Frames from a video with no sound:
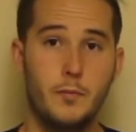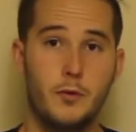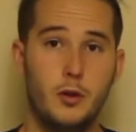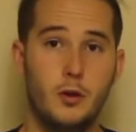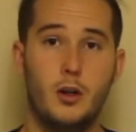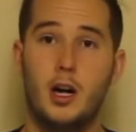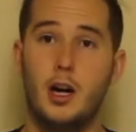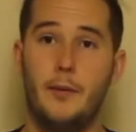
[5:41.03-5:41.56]

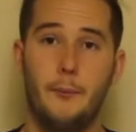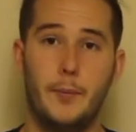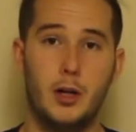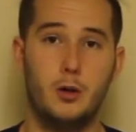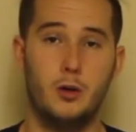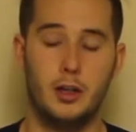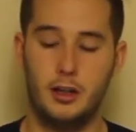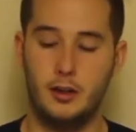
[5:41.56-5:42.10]
You can't
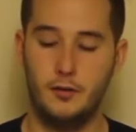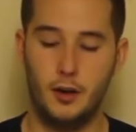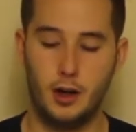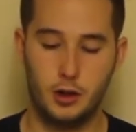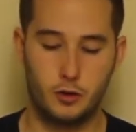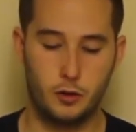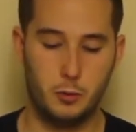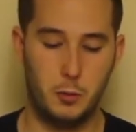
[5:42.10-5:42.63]
build an
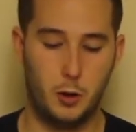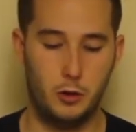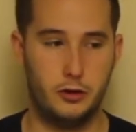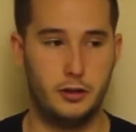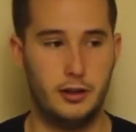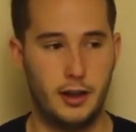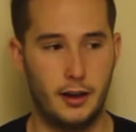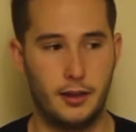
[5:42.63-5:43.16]
advanced room
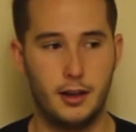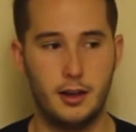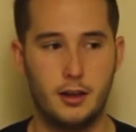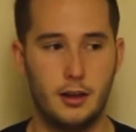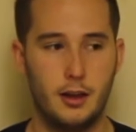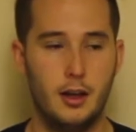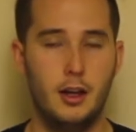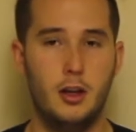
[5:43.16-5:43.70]
onto nothing.
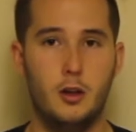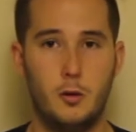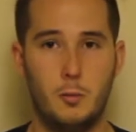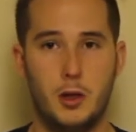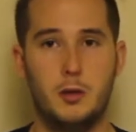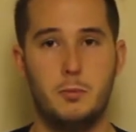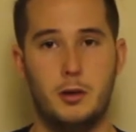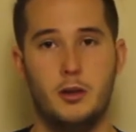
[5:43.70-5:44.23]
You
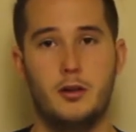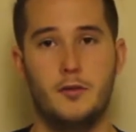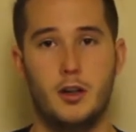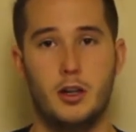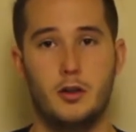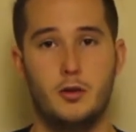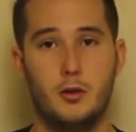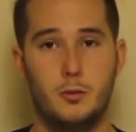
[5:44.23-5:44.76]
must build
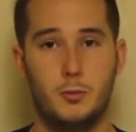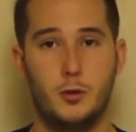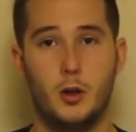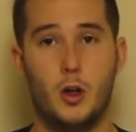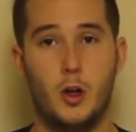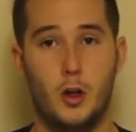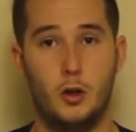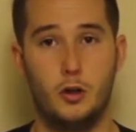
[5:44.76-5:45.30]
advanced rooms
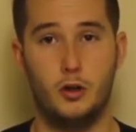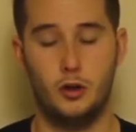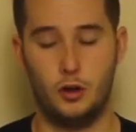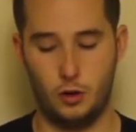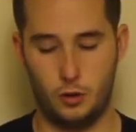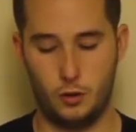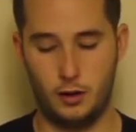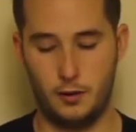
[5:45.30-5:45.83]

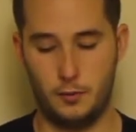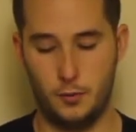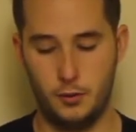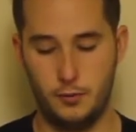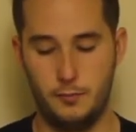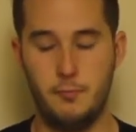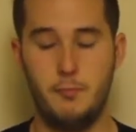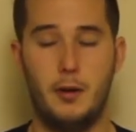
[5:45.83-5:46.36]
onto a
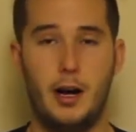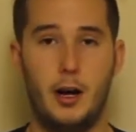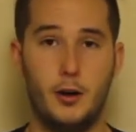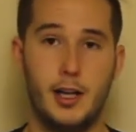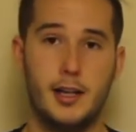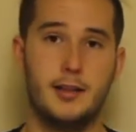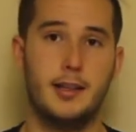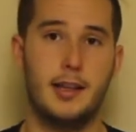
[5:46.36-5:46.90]
room, but I'll
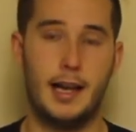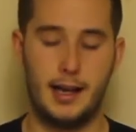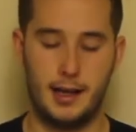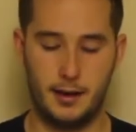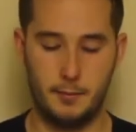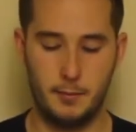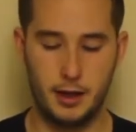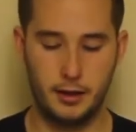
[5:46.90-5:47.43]
get to that
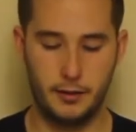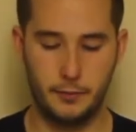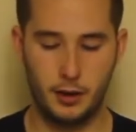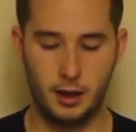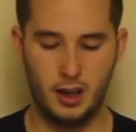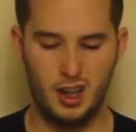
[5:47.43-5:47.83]
in a minute.